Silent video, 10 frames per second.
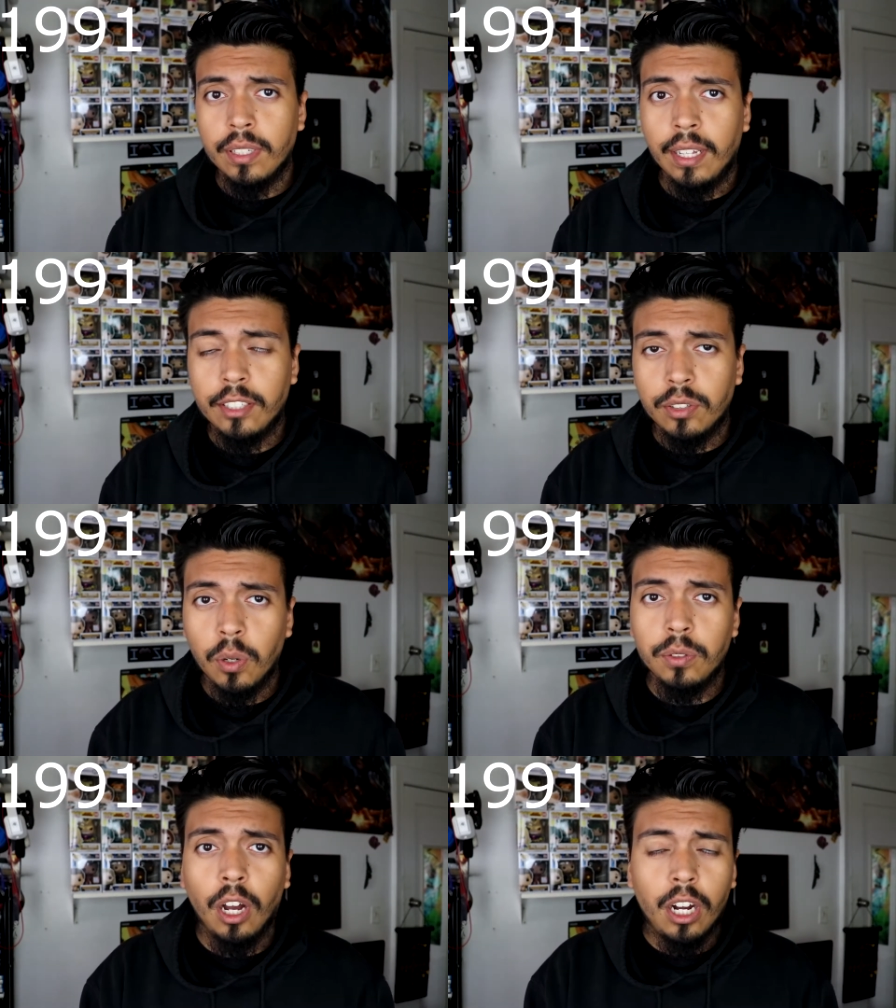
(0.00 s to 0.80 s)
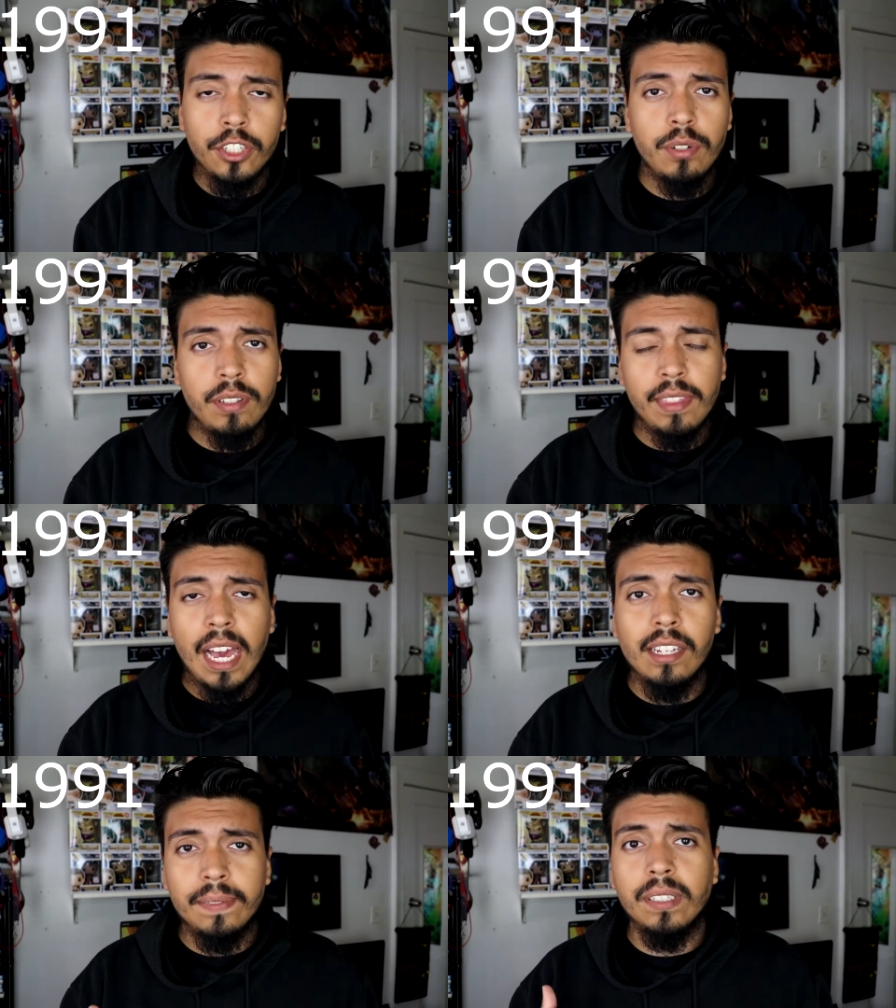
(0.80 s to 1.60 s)
and they sold hundreds and
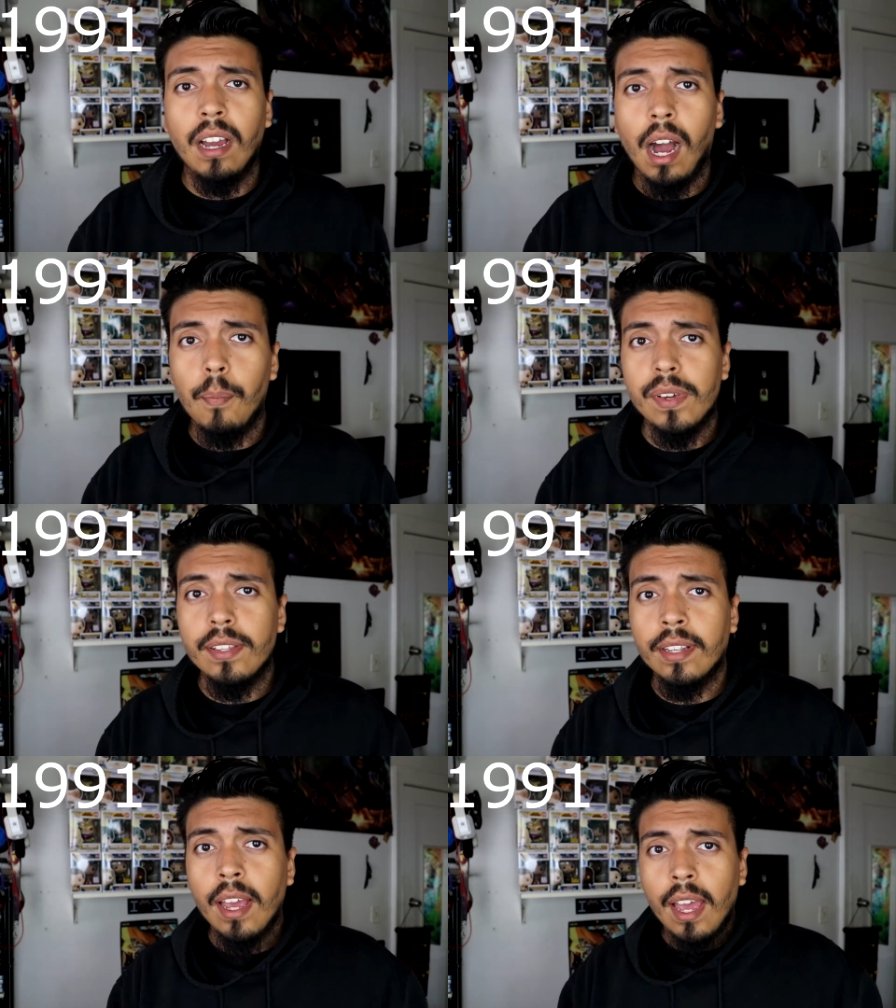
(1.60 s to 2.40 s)
thousands of copies.